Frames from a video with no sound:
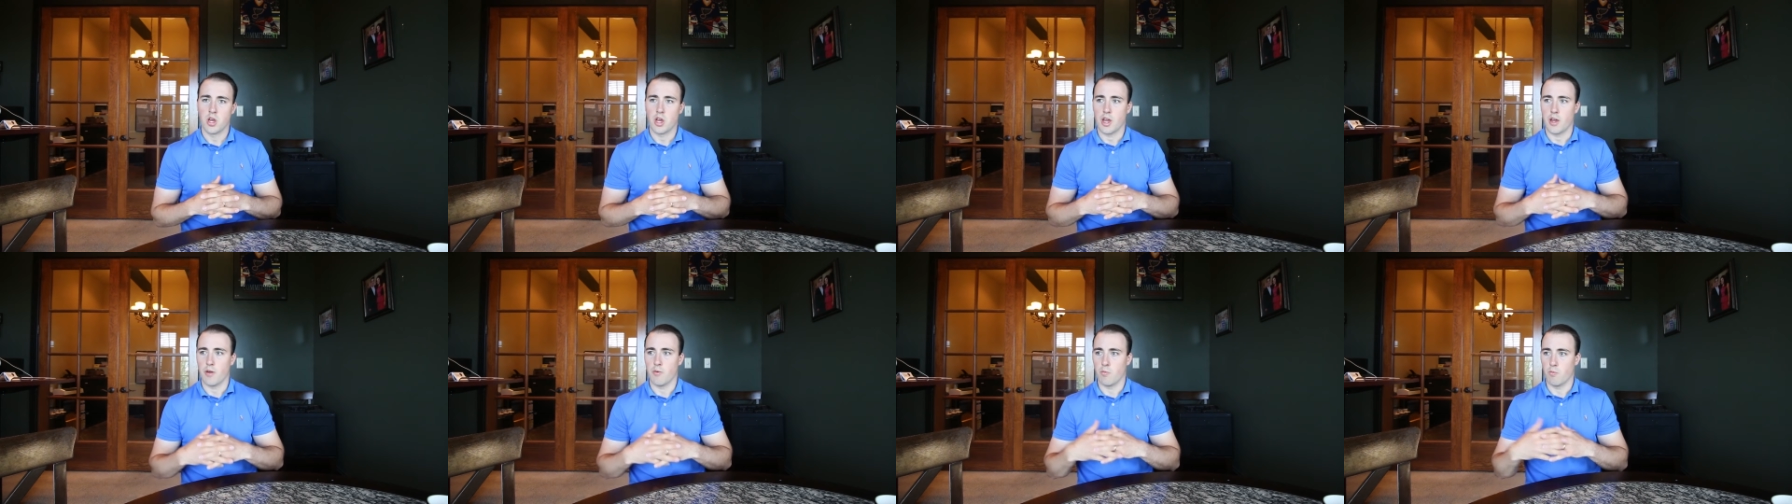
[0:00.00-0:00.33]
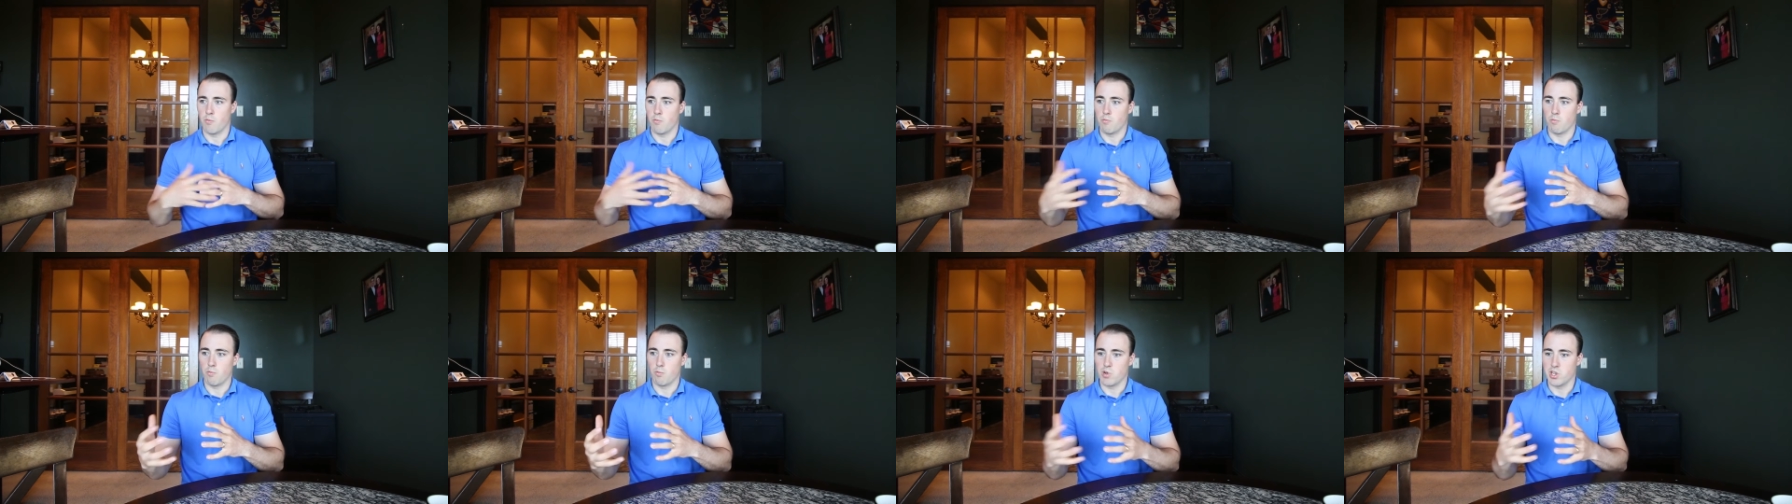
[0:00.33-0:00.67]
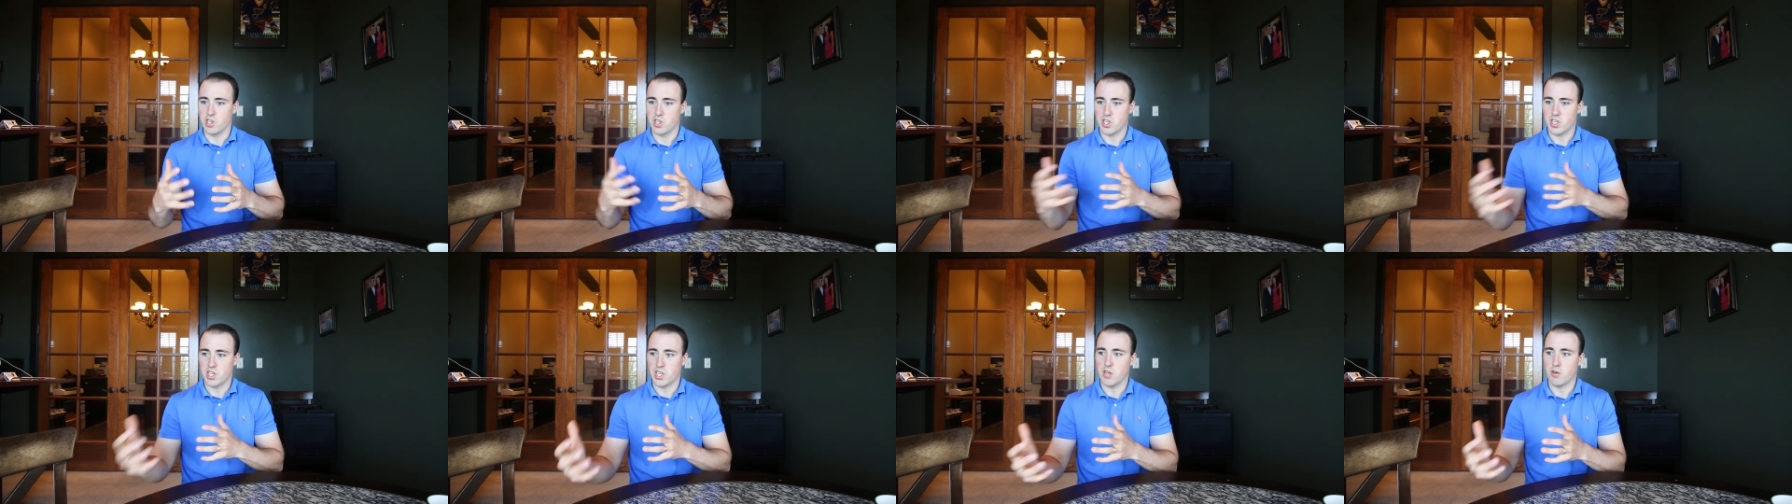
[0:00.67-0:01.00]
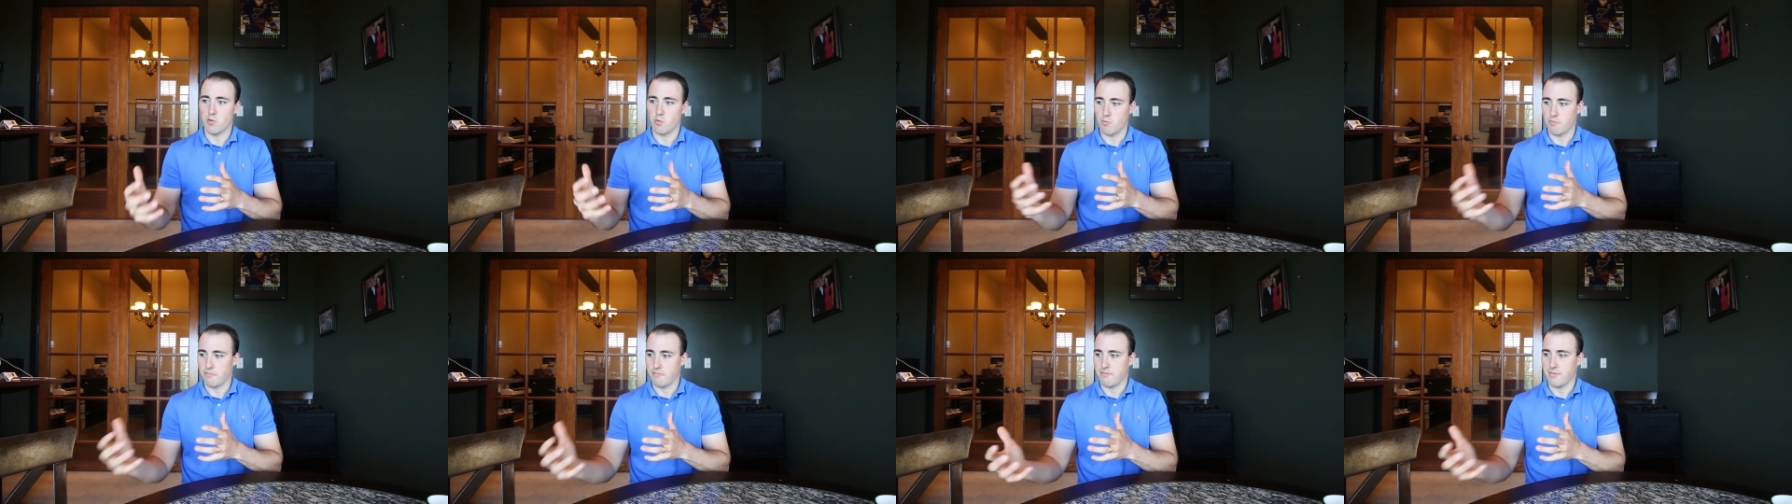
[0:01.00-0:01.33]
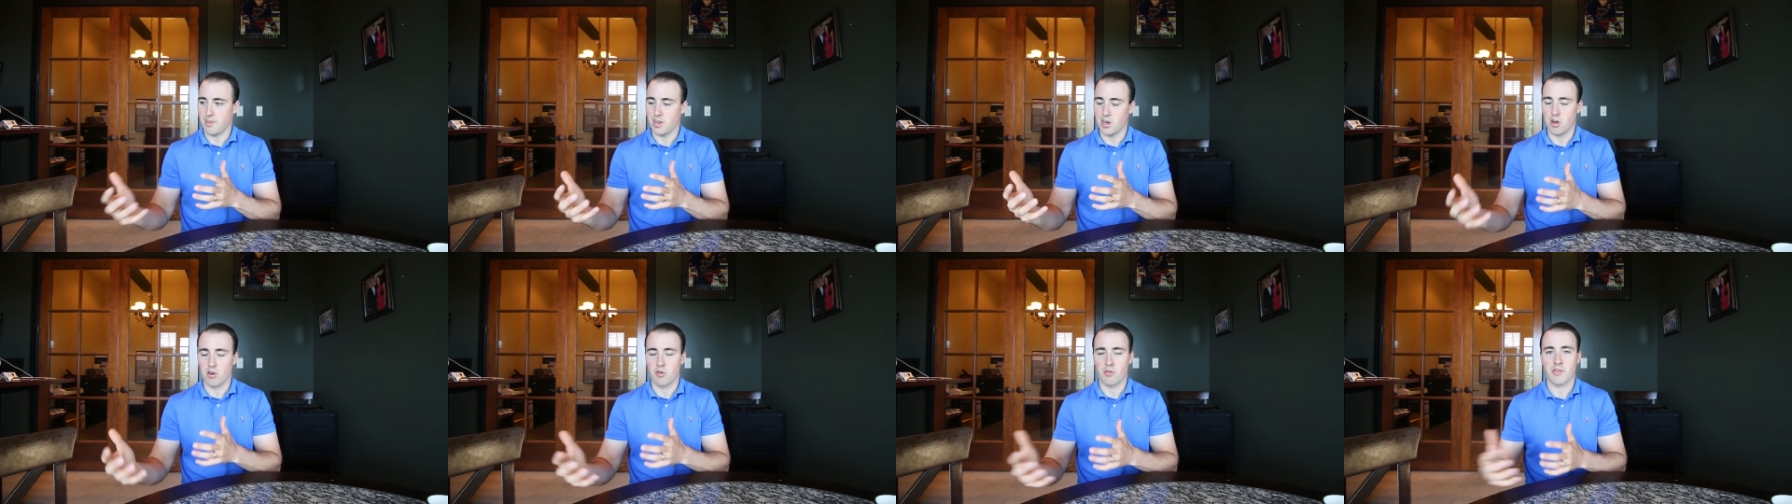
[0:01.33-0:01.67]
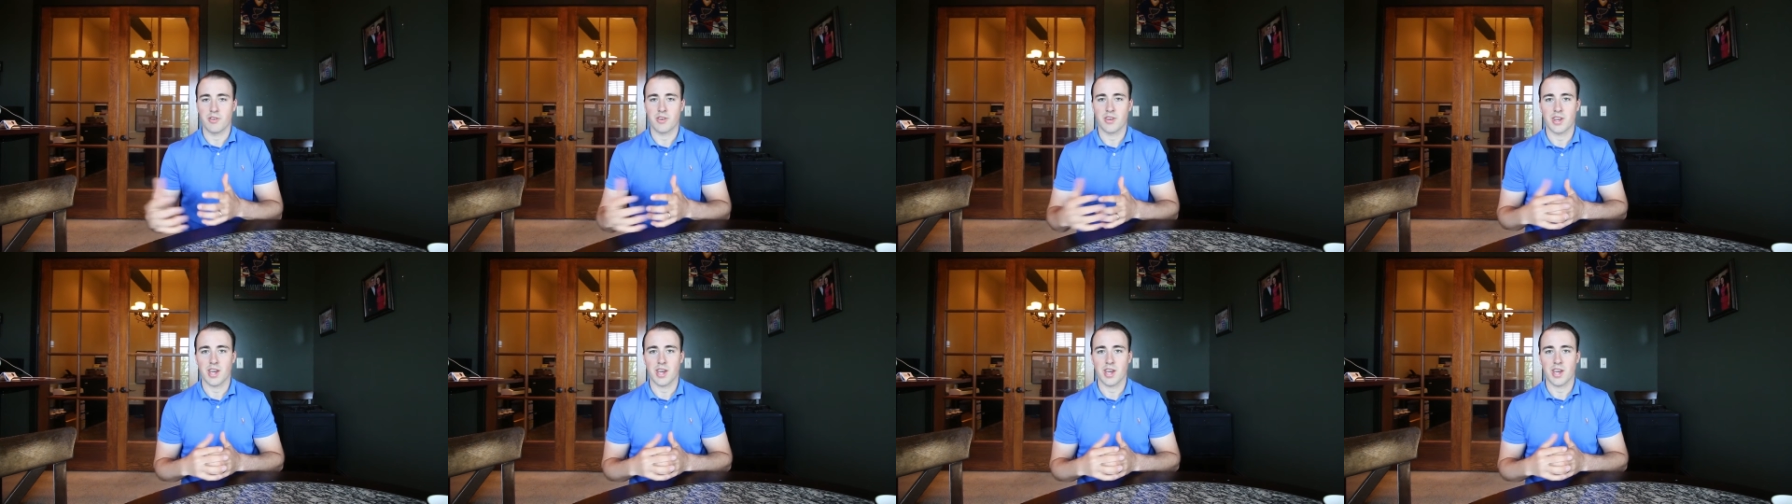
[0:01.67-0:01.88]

and we see, you know,